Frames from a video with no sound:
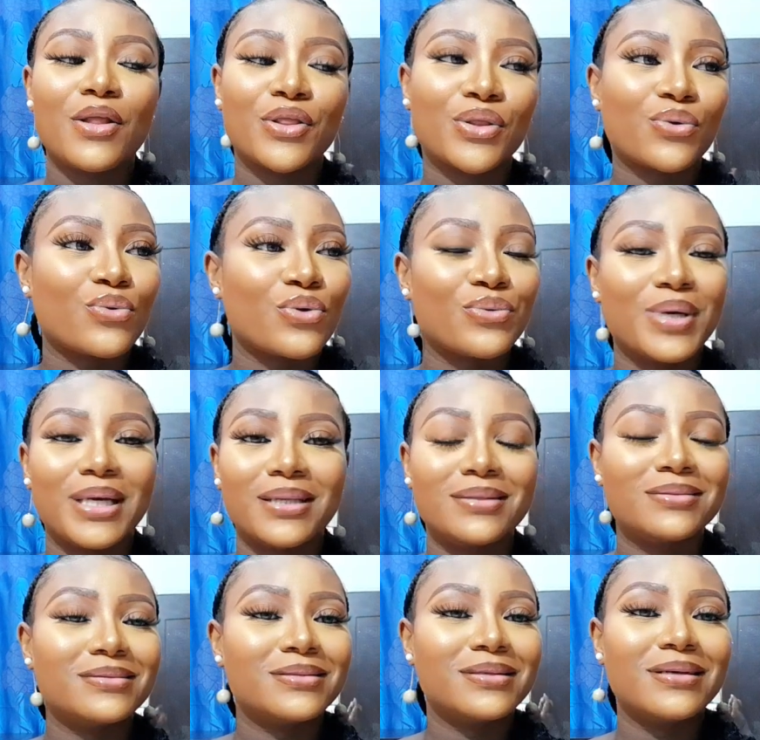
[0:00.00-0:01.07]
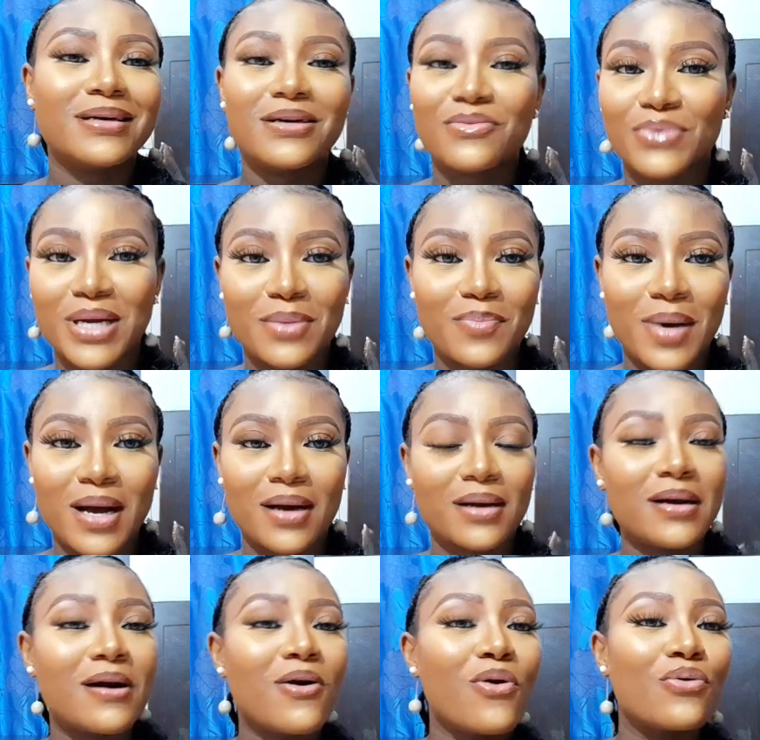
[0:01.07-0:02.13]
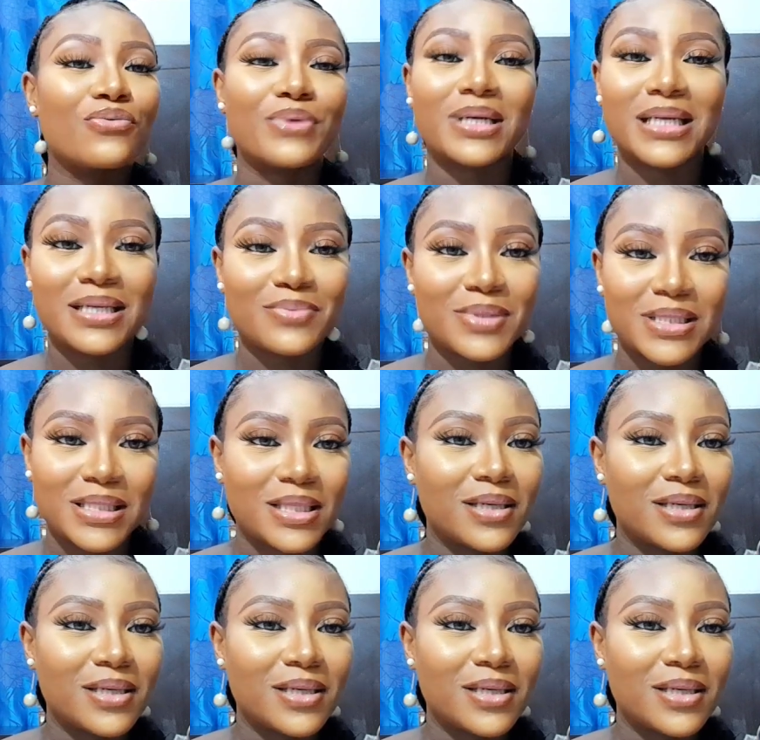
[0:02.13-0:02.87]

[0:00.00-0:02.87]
throw in a red bag or red lipstick.